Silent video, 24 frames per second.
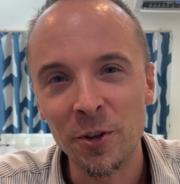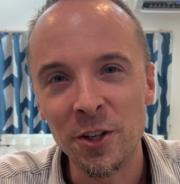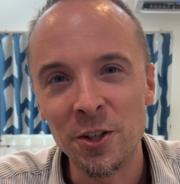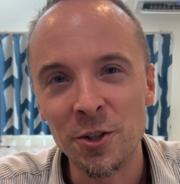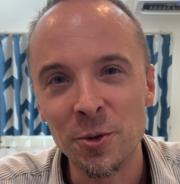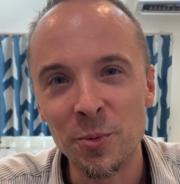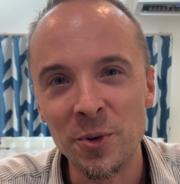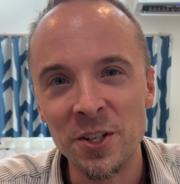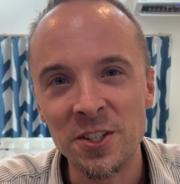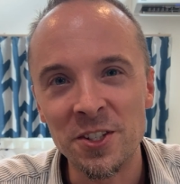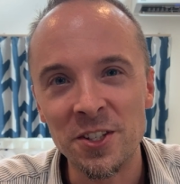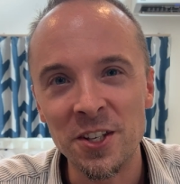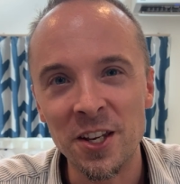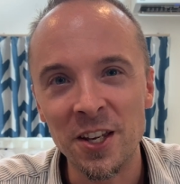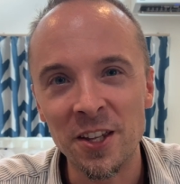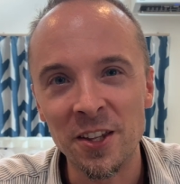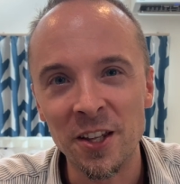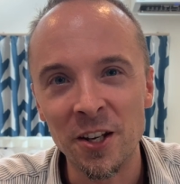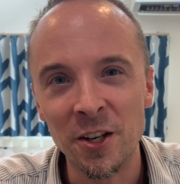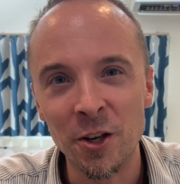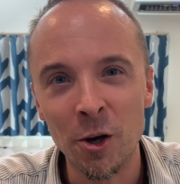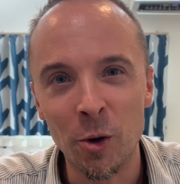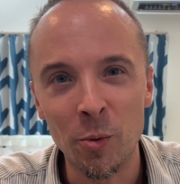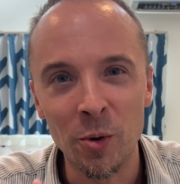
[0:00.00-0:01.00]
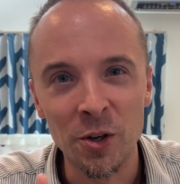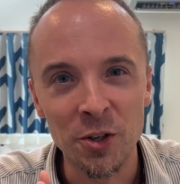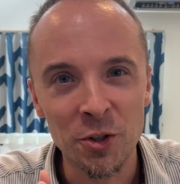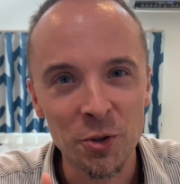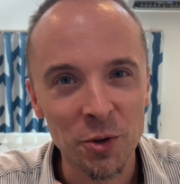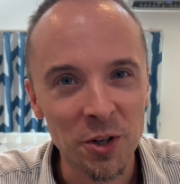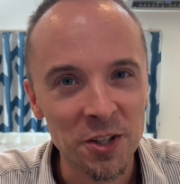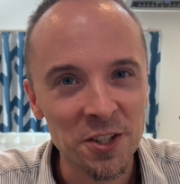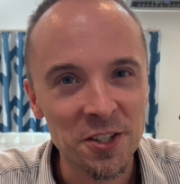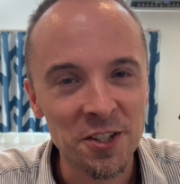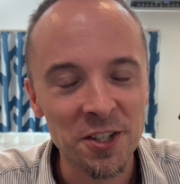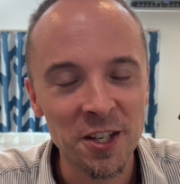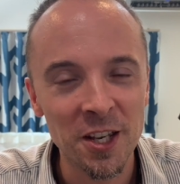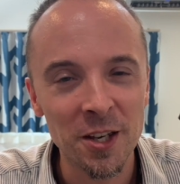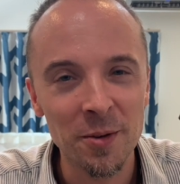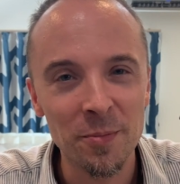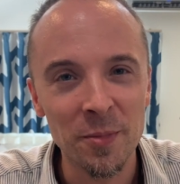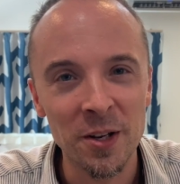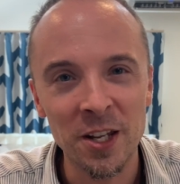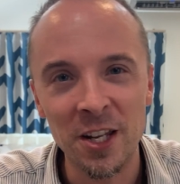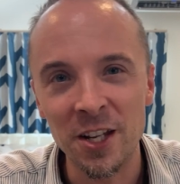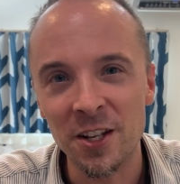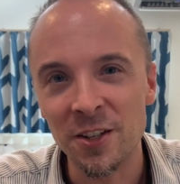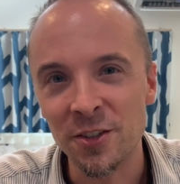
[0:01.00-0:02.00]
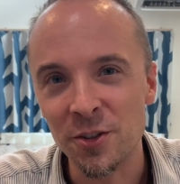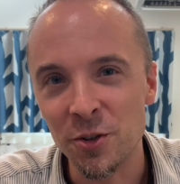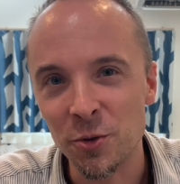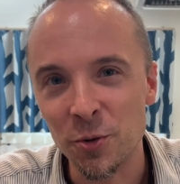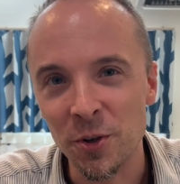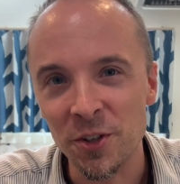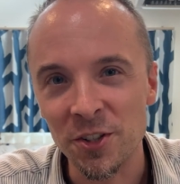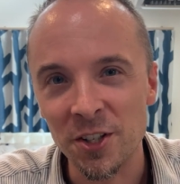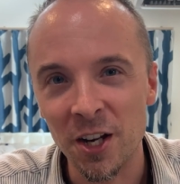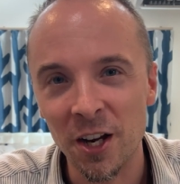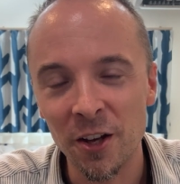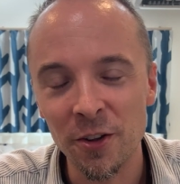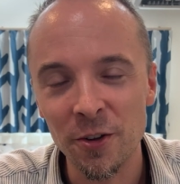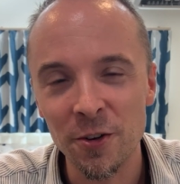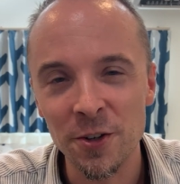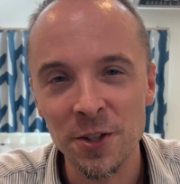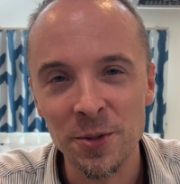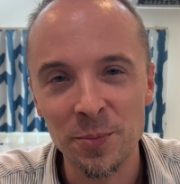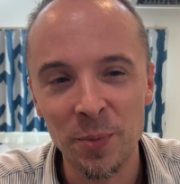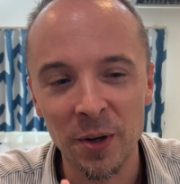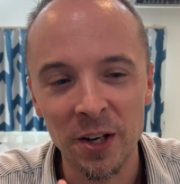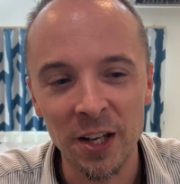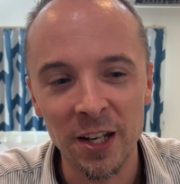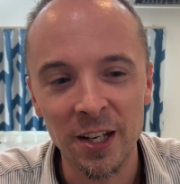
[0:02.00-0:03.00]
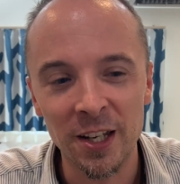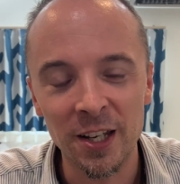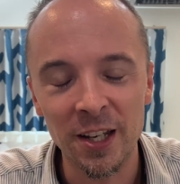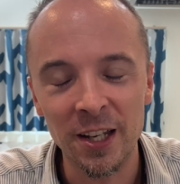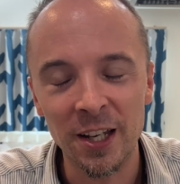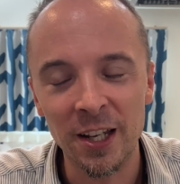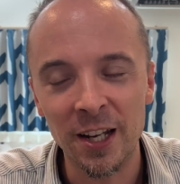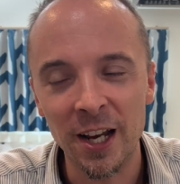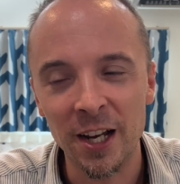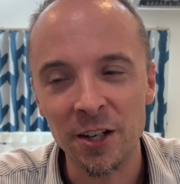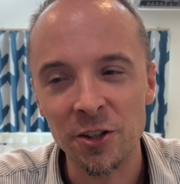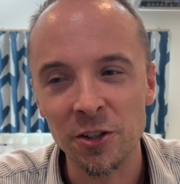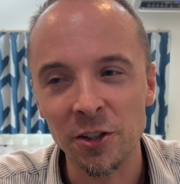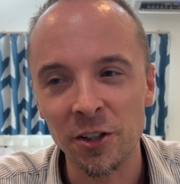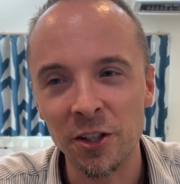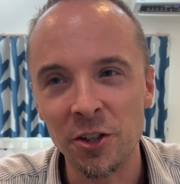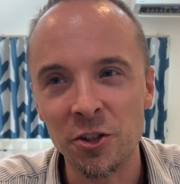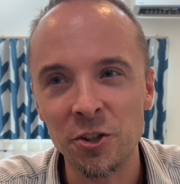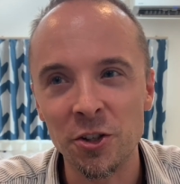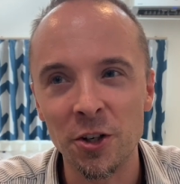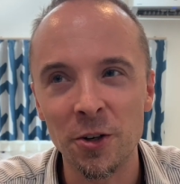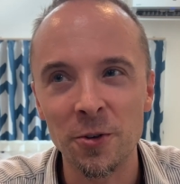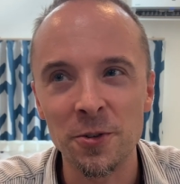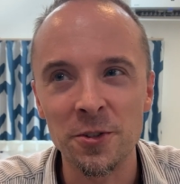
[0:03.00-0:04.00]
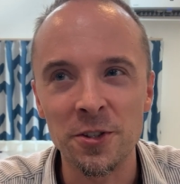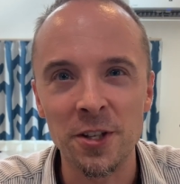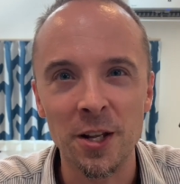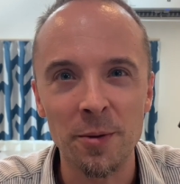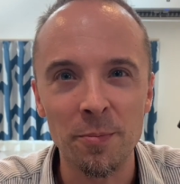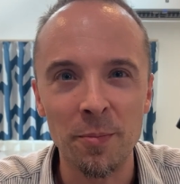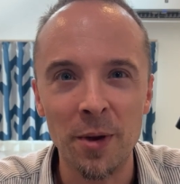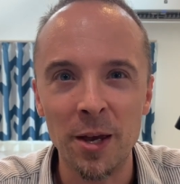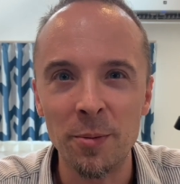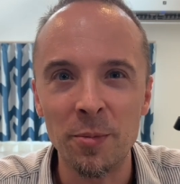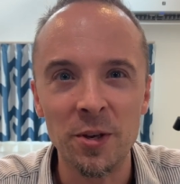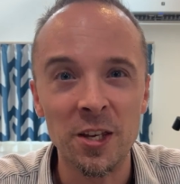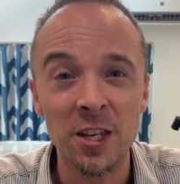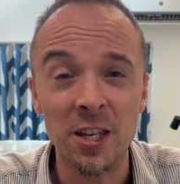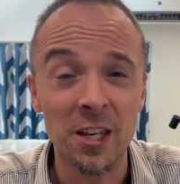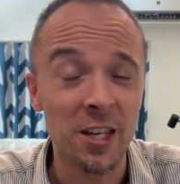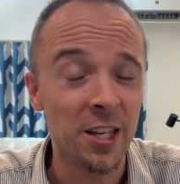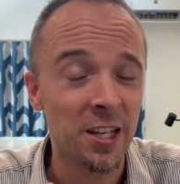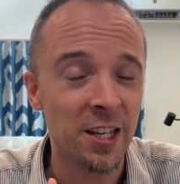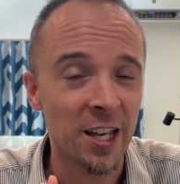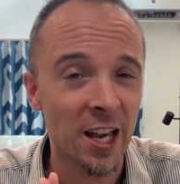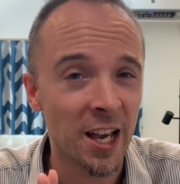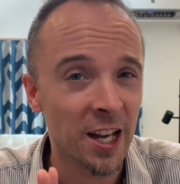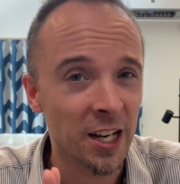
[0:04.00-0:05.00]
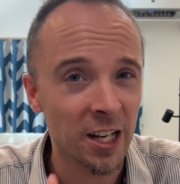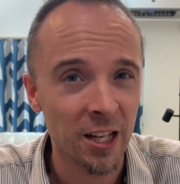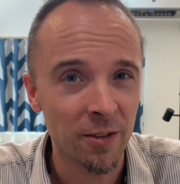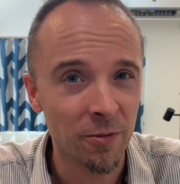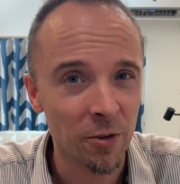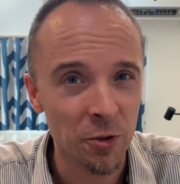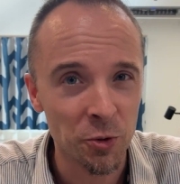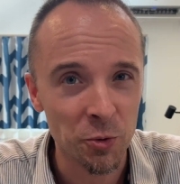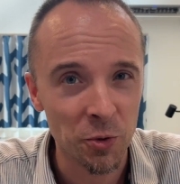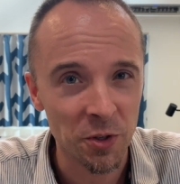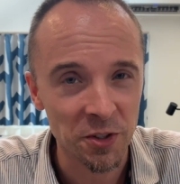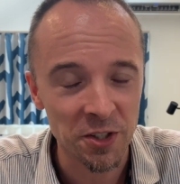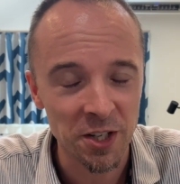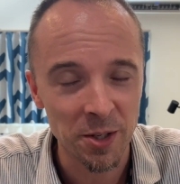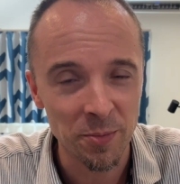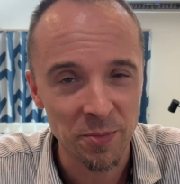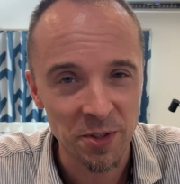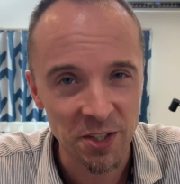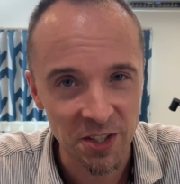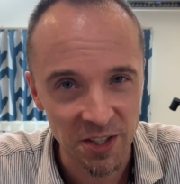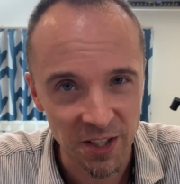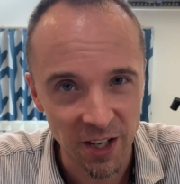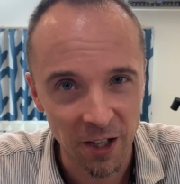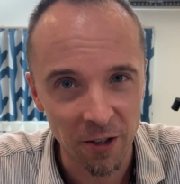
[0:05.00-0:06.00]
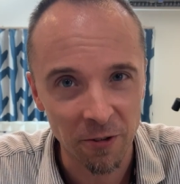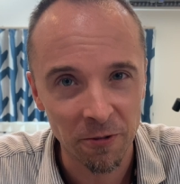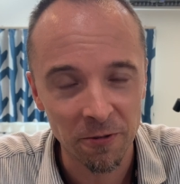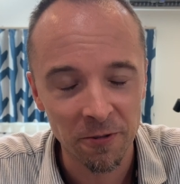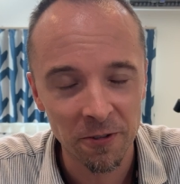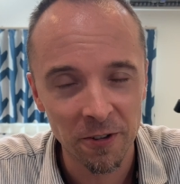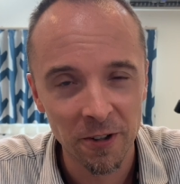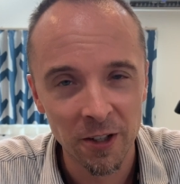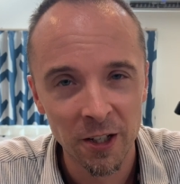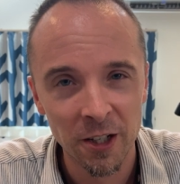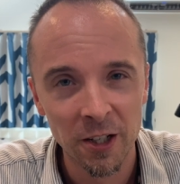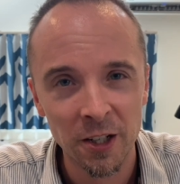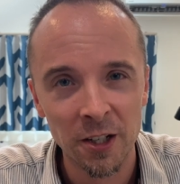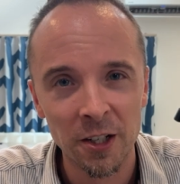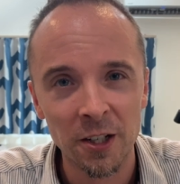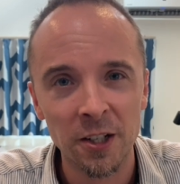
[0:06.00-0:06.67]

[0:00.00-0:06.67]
not only do we see that no one trusts him and he doesn't trust others, but it actually shows that maybe he can't even trust himself.